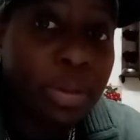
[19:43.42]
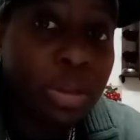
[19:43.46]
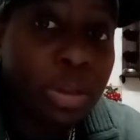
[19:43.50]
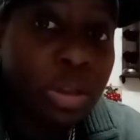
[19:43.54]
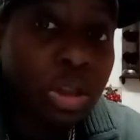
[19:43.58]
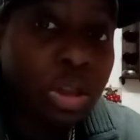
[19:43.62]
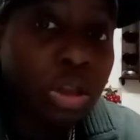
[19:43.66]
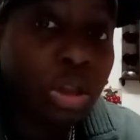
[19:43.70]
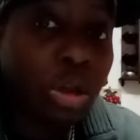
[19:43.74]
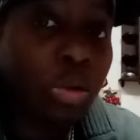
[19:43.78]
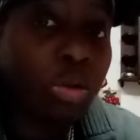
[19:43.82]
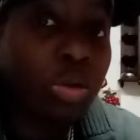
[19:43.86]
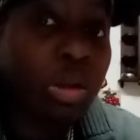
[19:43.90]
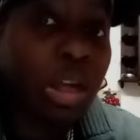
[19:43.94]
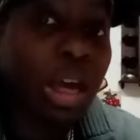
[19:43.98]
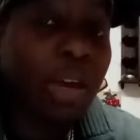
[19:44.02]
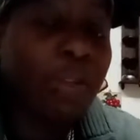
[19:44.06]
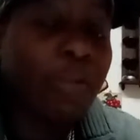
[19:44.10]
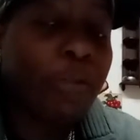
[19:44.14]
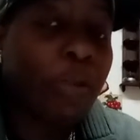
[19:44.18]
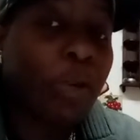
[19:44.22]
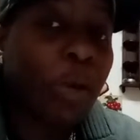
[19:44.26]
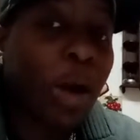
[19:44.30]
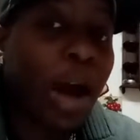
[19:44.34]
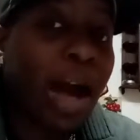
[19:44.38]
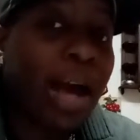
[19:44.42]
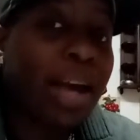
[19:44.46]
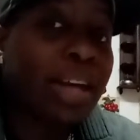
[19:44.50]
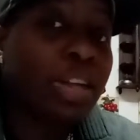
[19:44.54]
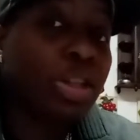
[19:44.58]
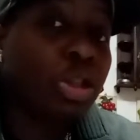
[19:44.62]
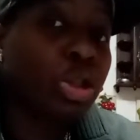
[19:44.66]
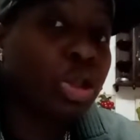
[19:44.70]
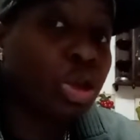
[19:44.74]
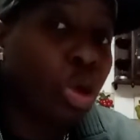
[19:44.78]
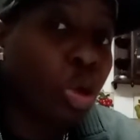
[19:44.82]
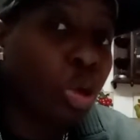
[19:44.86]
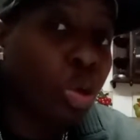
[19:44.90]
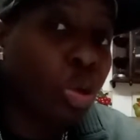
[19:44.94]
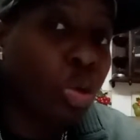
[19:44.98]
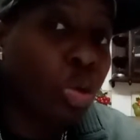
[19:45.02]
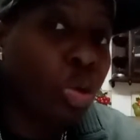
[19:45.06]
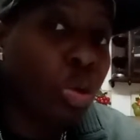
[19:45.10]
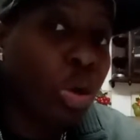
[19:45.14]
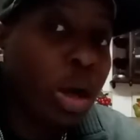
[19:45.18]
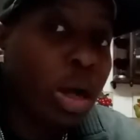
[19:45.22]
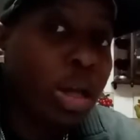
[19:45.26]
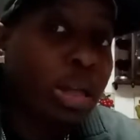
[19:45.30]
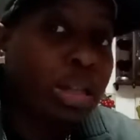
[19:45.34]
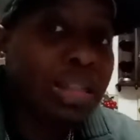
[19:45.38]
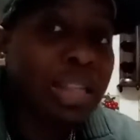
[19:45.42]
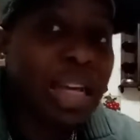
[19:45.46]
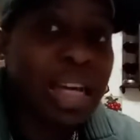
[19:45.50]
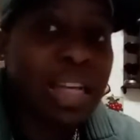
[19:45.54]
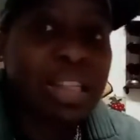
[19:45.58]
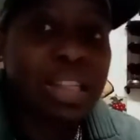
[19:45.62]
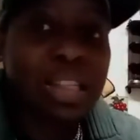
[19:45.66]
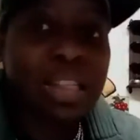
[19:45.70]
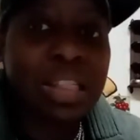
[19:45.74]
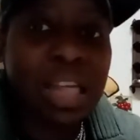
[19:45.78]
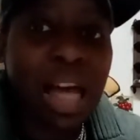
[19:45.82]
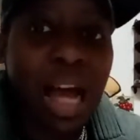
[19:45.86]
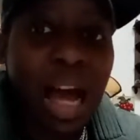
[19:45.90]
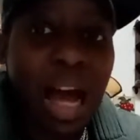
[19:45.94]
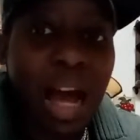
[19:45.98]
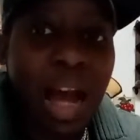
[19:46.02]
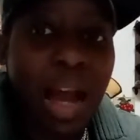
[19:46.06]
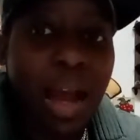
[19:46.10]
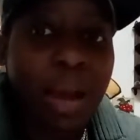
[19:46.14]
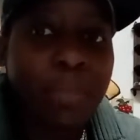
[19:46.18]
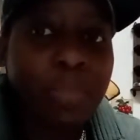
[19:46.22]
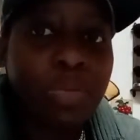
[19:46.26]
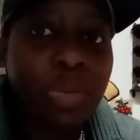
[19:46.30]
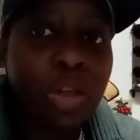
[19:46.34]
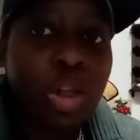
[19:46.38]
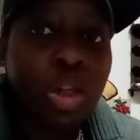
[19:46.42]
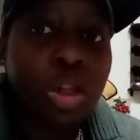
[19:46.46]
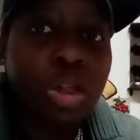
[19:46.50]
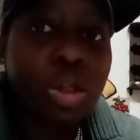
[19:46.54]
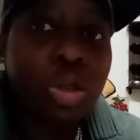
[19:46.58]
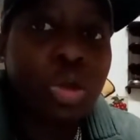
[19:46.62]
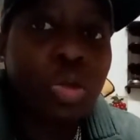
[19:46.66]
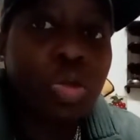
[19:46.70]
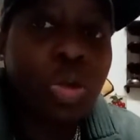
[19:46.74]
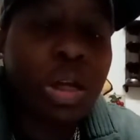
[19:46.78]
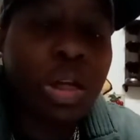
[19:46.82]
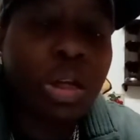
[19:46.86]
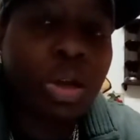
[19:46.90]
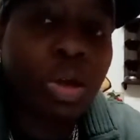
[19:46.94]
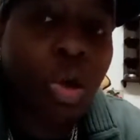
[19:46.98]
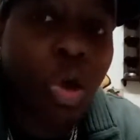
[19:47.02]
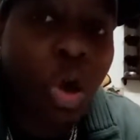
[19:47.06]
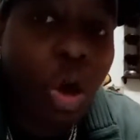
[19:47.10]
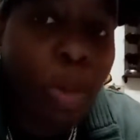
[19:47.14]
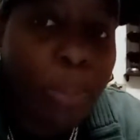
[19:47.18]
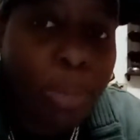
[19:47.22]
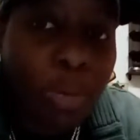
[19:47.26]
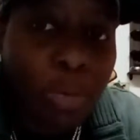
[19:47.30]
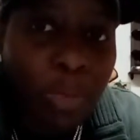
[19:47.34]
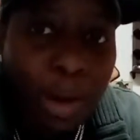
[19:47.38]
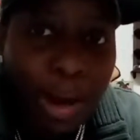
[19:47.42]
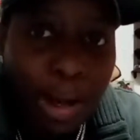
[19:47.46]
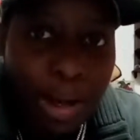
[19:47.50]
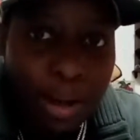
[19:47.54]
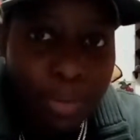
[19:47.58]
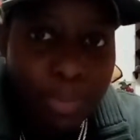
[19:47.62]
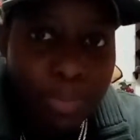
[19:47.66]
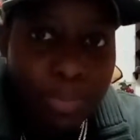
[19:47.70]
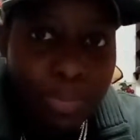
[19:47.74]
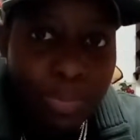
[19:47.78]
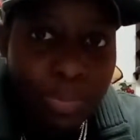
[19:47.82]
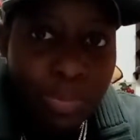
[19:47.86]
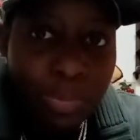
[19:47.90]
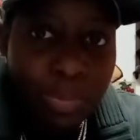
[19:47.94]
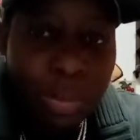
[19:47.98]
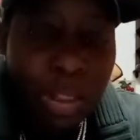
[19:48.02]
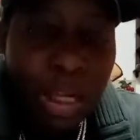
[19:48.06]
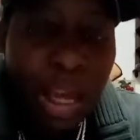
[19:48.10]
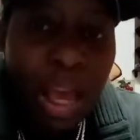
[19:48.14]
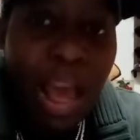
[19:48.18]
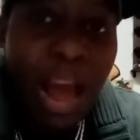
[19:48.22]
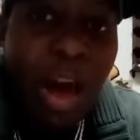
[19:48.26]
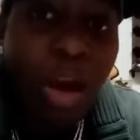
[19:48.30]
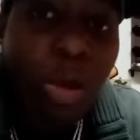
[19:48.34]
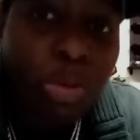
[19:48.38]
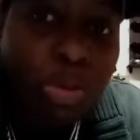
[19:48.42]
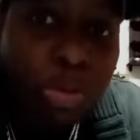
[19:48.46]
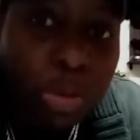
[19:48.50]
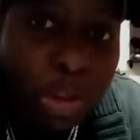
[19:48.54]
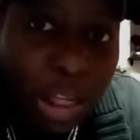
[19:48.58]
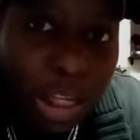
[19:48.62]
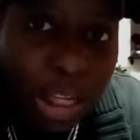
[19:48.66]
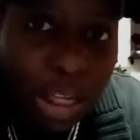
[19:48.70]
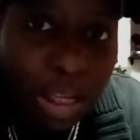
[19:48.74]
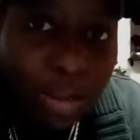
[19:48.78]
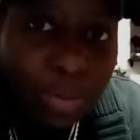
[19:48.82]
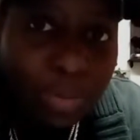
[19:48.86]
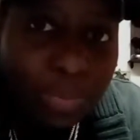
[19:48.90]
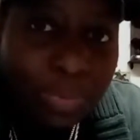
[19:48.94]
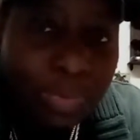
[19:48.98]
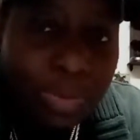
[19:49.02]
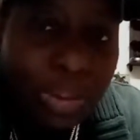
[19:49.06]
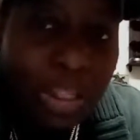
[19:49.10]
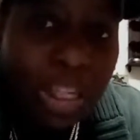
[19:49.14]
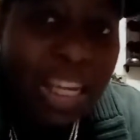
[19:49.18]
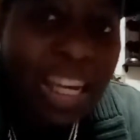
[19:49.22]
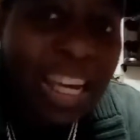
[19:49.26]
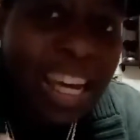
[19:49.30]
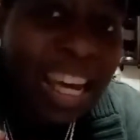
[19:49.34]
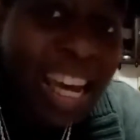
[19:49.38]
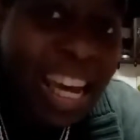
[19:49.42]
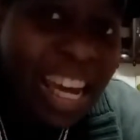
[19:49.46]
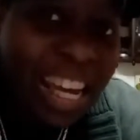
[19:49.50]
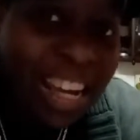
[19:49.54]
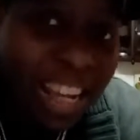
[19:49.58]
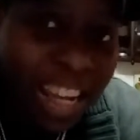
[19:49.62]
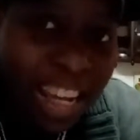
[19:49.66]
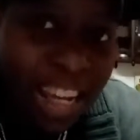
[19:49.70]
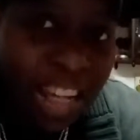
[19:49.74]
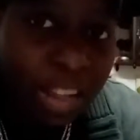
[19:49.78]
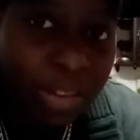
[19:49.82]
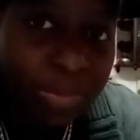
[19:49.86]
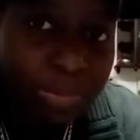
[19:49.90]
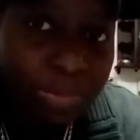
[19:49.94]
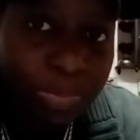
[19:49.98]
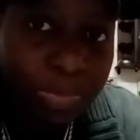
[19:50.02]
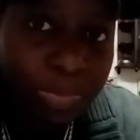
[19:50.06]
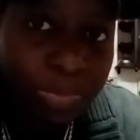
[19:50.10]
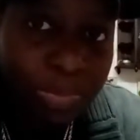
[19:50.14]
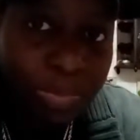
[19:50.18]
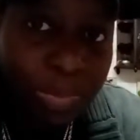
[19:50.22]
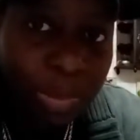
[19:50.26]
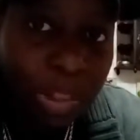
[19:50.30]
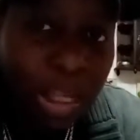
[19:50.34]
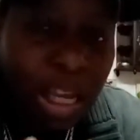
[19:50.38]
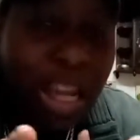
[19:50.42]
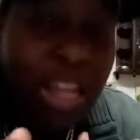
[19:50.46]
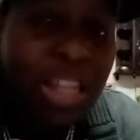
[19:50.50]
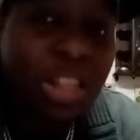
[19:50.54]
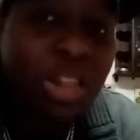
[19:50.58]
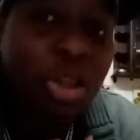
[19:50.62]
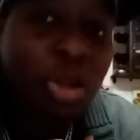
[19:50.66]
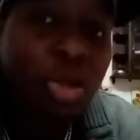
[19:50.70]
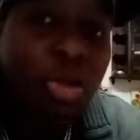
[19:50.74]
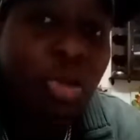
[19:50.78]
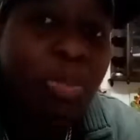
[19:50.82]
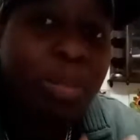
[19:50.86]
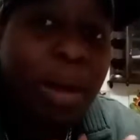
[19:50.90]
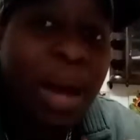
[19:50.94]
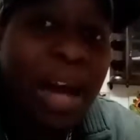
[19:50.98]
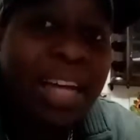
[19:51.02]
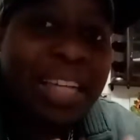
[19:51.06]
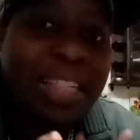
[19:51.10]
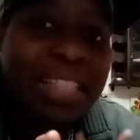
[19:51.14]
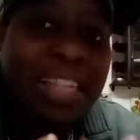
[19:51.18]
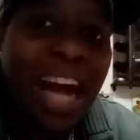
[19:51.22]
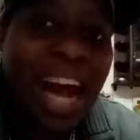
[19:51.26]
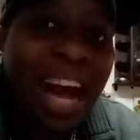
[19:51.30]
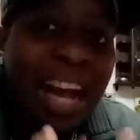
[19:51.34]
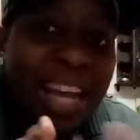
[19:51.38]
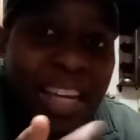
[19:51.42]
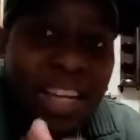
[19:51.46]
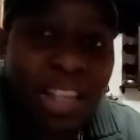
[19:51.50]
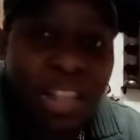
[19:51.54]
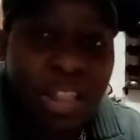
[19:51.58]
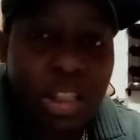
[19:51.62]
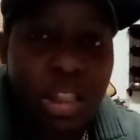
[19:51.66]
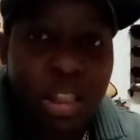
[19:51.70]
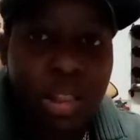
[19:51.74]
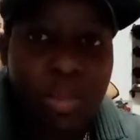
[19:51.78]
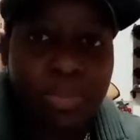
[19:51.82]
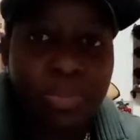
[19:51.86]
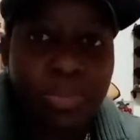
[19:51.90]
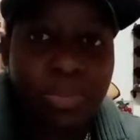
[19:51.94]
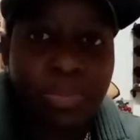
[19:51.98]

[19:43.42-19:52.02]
So therefore, I do take the time to incorporate healthy eating into my diet.